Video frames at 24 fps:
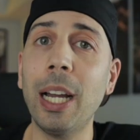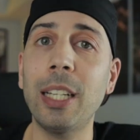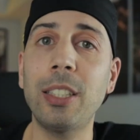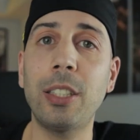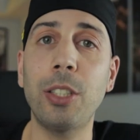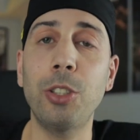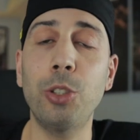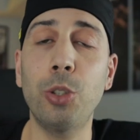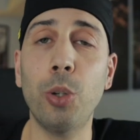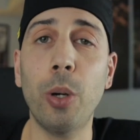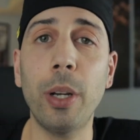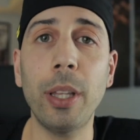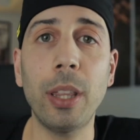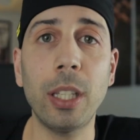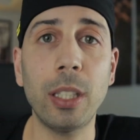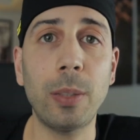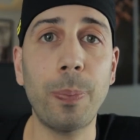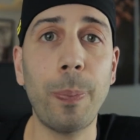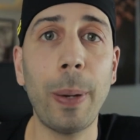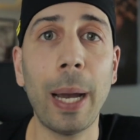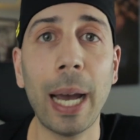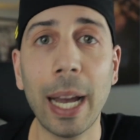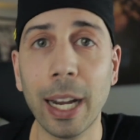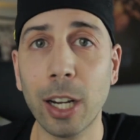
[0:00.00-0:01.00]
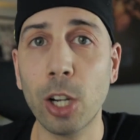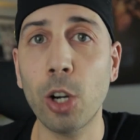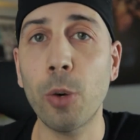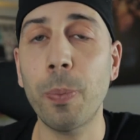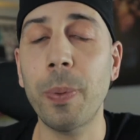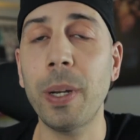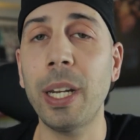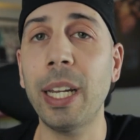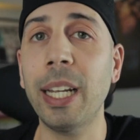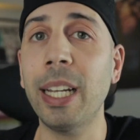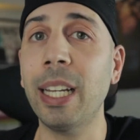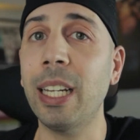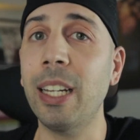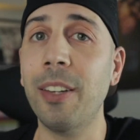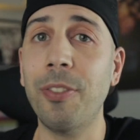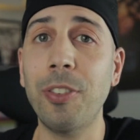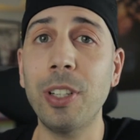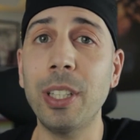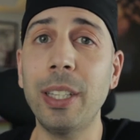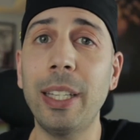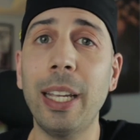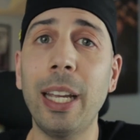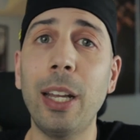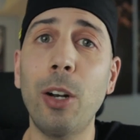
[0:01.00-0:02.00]
guys enjoyed this pack opening, and if
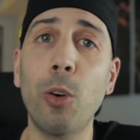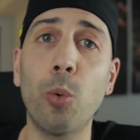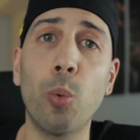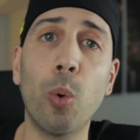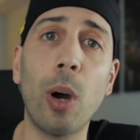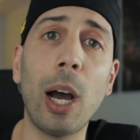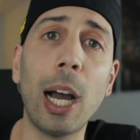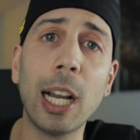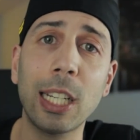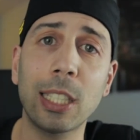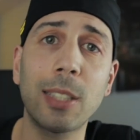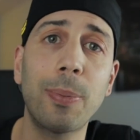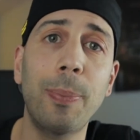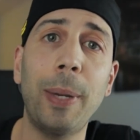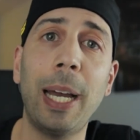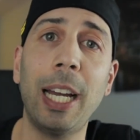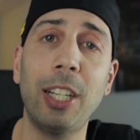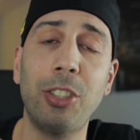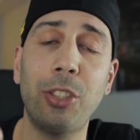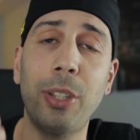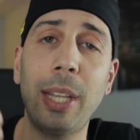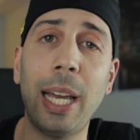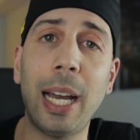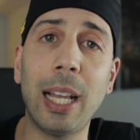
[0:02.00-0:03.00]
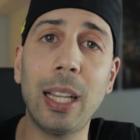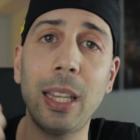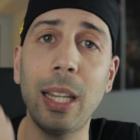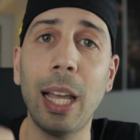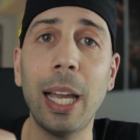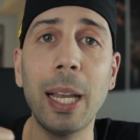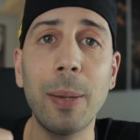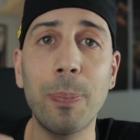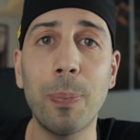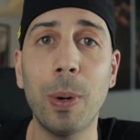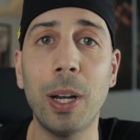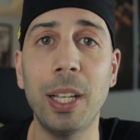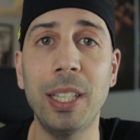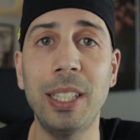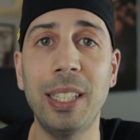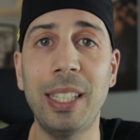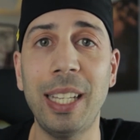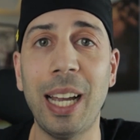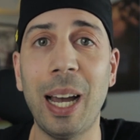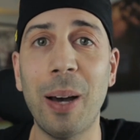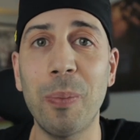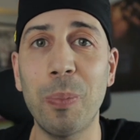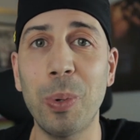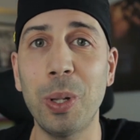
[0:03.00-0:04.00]
you did, rock smash that like button
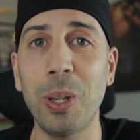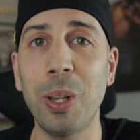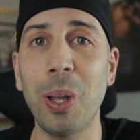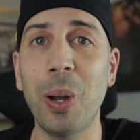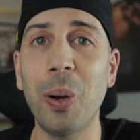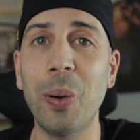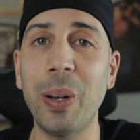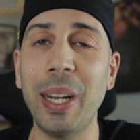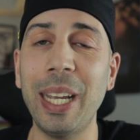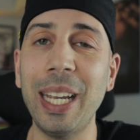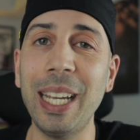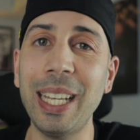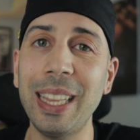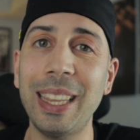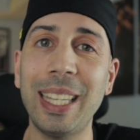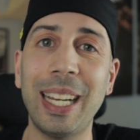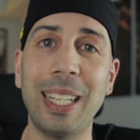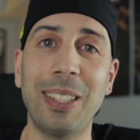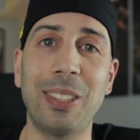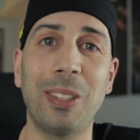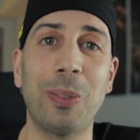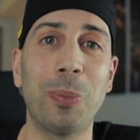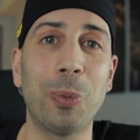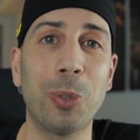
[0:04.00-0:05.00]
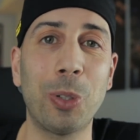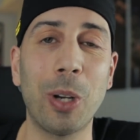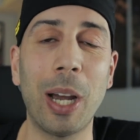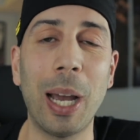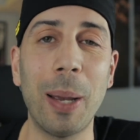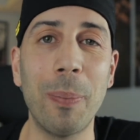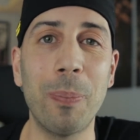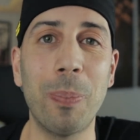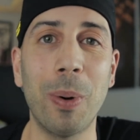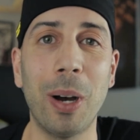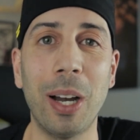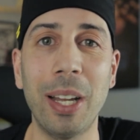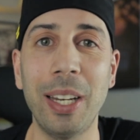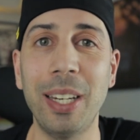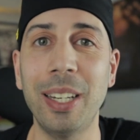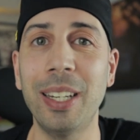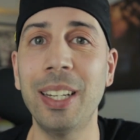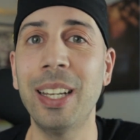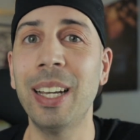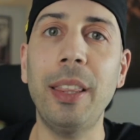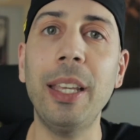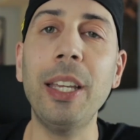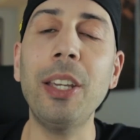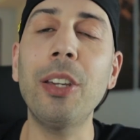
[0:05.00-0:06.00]
down below and hit that subscribe button.
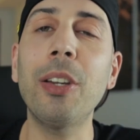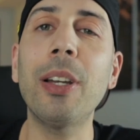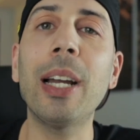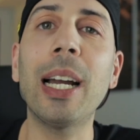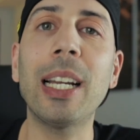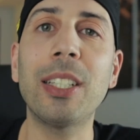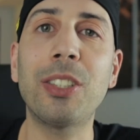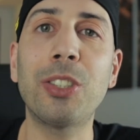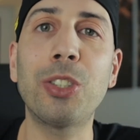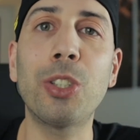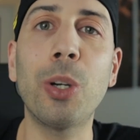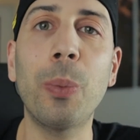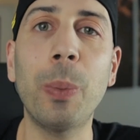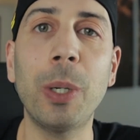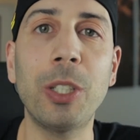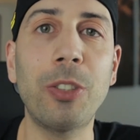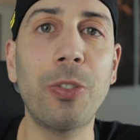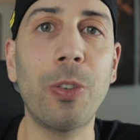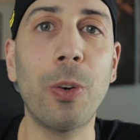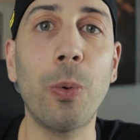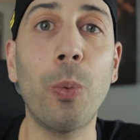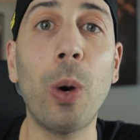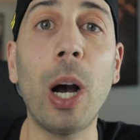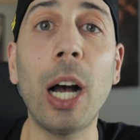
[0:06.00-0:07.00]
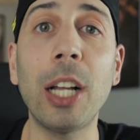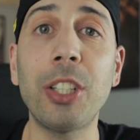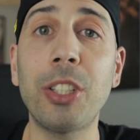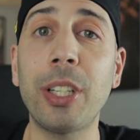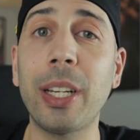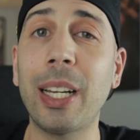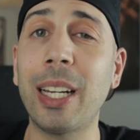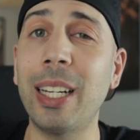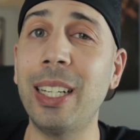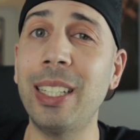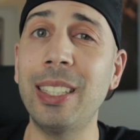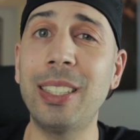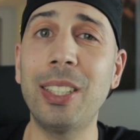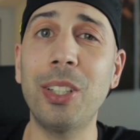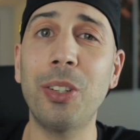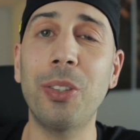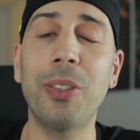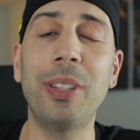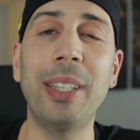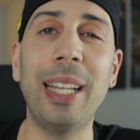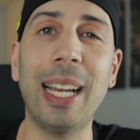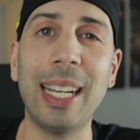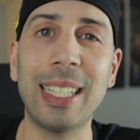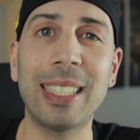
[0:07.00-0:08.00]
Thank you guys so much for watching, and
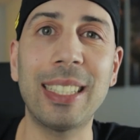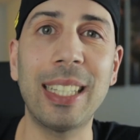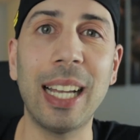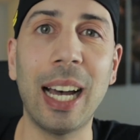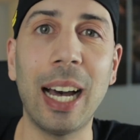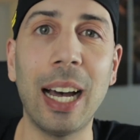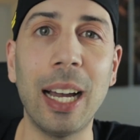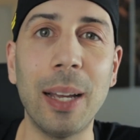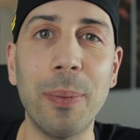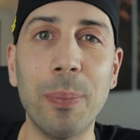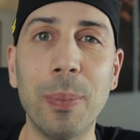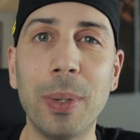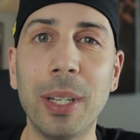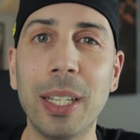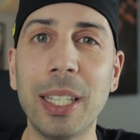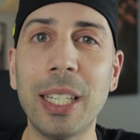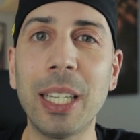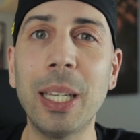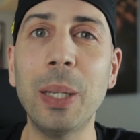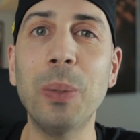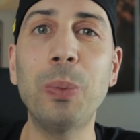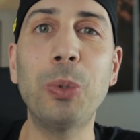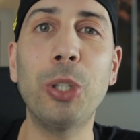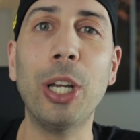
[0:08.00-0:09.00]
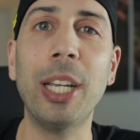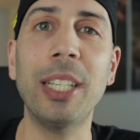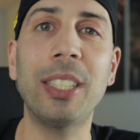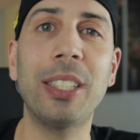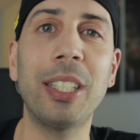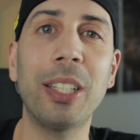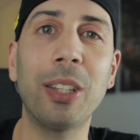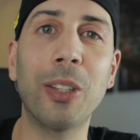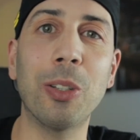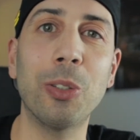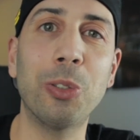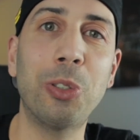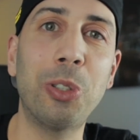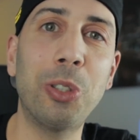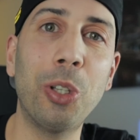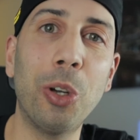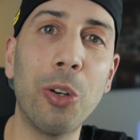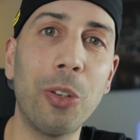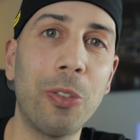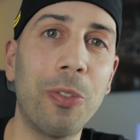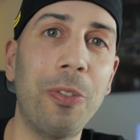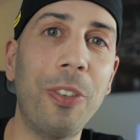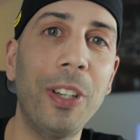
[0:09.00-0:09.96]
until next time, keep chasing those stoked